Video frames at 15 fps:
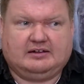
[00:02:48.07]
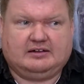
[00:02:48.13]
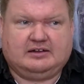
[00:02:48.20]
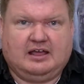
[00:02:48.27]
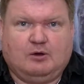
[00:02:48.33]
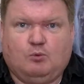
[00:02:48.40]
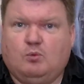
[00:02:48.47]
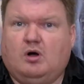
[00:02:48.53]

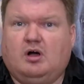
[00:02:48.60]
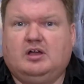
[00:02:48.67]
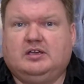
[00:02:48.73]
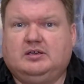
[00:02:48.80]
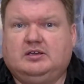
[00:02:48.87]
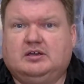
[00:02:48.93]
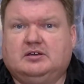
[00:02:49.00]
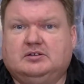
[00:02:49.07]
Now,
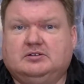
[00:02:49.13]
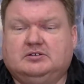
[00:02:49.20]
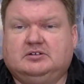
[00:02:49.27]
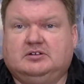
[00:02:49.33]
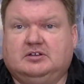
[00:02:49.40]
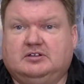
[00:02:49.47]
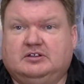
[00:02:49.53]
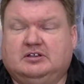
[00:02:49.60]
why
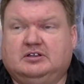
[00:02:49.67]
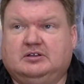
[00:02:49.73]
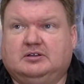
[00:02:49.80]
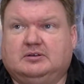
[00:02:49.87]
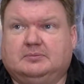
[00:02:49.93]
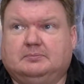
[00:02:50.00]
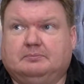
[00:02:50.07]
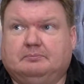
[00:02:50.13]
do you
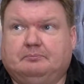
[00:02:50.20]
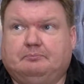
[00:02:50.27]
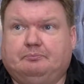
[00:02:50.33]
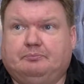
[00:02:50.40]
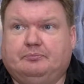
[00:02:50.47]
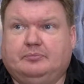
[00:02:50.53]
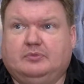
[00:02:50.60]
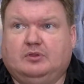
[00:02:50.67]
think
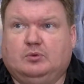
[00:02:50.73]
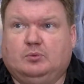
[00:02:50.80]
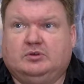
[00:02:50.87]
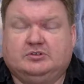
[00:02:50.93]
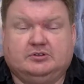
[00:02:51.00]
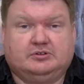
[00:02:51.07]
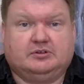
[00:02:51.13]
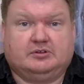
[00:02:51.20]
we
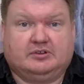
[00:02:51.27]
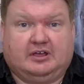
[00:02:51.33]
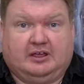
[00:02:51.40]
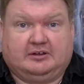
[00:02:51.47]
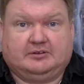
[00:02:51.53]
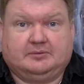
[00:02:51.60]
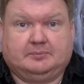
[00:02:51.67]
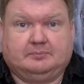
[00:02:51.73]
should do
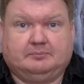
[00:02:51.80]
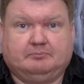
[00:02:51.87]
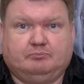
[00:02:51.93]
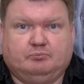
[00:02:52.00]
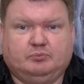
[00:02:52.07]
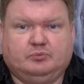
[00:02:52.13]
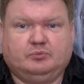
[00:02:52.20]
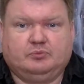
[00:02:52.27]
that?
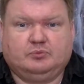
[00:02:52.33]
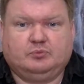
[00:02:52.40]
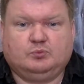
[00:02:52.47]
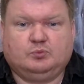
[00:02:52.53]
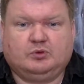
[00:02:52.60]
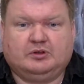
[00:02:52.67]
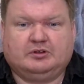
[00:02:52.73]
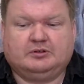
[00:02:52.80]

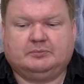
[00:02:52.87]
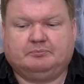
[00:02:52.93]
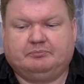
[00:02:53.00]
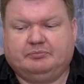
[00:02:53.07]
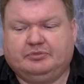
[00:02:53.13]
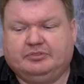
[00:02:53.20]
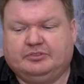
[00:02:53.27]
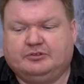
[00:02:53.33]
Well,
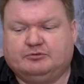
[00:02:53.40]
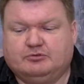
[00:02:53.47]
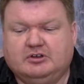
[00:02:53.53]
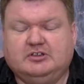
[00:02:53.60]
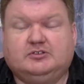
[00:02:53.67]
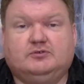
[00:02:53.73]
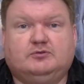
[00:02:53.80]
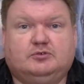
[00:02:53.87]
the
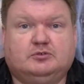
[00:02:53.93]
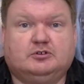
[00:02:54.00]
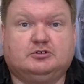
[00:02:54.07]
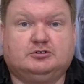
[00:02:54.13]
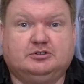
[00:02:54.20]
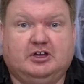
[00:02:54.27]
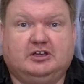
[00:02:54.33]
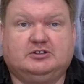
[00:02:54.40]
reason for
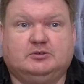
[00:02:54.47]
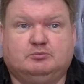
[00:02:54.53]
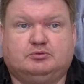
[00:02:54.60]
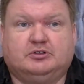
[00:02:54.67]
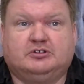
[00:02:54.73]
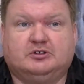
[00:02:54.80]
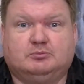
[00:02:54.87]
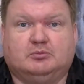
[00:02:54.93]
creating
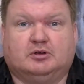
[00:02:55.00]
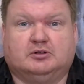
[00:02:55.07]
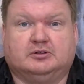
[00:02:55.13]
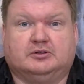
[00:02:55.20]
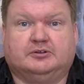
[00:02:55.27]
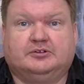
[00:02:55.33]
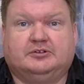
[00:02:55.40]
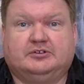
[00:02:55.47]
printed
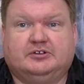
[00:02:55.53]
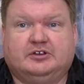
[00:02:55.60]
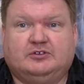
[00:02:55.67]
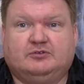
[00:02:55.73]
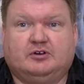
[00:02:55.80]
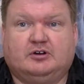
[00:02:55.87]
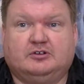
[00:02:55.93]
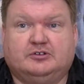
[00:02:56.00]
models is
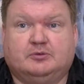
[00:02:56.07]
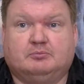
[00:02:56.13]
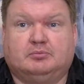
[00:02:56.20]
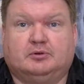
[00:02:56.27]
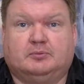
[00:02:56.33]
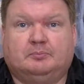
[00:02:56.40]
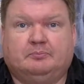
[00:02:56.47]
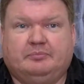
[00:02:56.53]
very
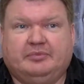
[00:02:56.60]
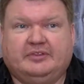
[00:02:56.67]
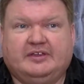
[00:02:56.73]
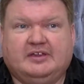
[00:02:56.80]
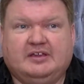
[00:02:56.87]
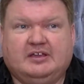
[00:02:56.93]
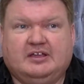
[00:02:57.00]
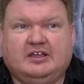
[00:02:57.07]
simple.
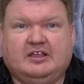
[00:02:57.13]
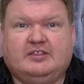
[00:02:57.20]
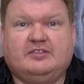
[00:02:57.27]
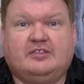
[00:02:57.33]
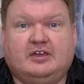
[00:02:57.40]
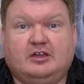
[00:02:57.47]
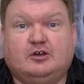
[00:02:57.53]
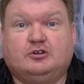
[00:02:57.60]

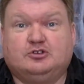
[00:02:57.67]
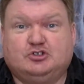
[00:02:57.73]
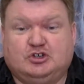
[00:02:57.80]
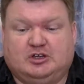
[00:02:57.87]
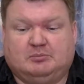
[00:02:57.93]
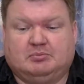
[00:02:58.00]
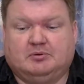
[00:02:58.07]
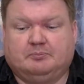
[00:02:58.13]
They are
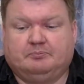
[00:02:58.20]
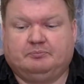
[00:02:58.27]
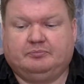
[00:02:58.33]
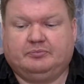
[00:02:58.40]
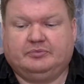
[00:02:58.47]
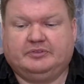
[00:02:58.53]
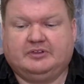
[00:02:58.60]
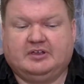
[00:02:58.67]
cheap.
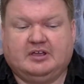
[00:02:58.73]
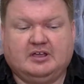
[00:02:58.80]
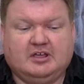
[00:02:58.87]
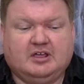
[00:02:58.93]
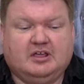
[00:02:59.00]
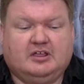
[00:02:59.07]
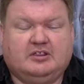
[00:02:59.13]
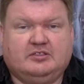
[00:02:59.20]

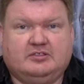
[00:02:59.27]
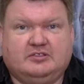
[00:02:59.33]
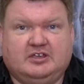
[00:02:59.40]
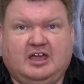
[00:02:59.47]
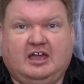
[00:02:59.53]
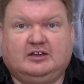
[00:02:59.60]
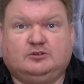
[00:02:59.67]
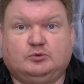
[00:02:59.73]
The
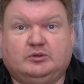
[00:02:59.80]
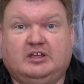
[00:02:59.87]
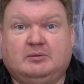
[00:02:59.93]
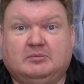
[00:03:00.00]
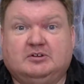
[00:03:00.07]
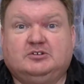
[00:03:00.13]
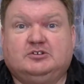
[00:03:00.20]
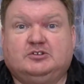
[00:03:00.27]
actual
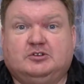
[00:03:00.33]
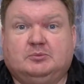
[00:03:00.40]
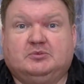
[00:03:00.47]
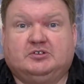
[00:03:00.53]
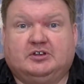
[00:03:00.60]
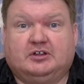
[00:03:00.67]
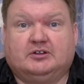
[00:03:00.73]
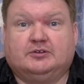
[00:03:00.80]
images
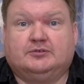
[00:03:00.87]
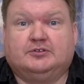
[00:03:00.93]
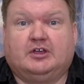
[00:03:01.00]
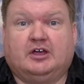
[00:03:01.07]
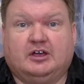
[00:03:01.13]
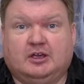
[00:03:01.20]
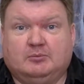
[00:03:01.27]
themselves I